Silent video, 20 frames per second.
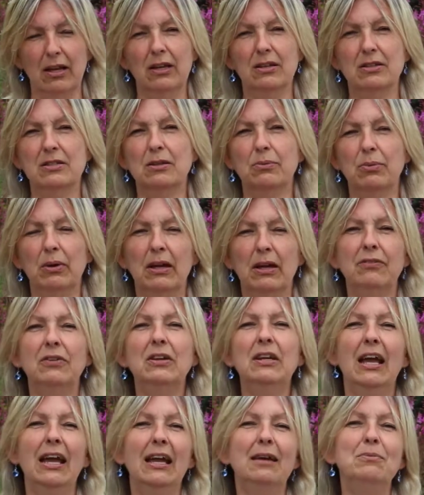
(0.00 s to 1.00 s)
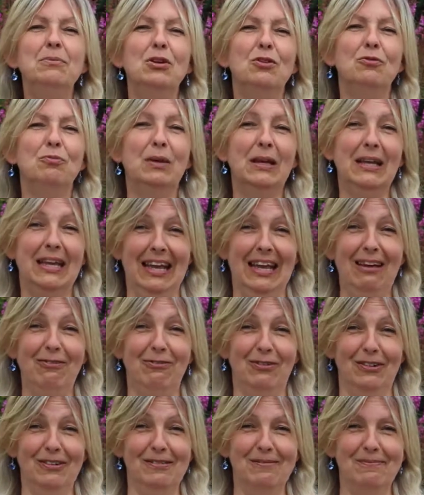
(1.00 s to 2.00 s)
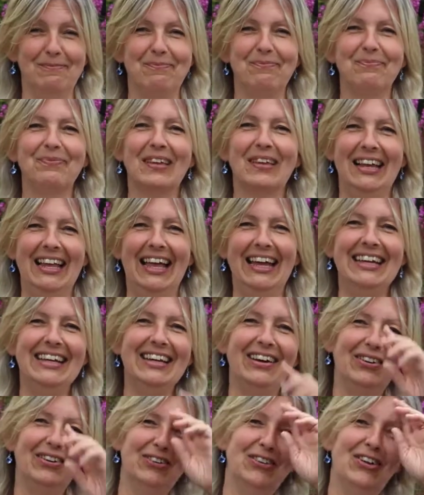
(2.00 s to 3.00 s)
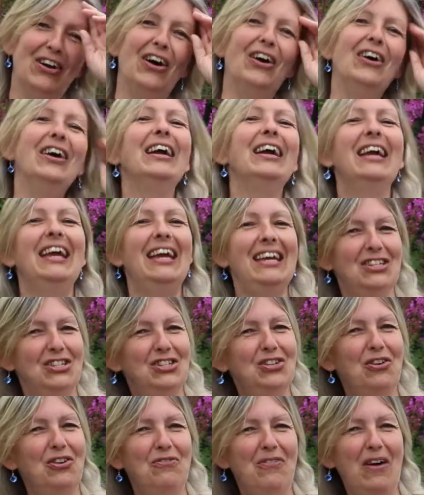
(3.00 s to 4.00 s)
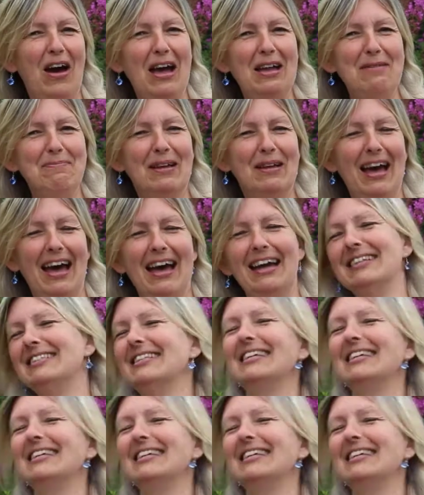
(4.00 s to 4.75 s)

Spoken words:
So whatever name you've been given, like it or not, is your vibe, guys.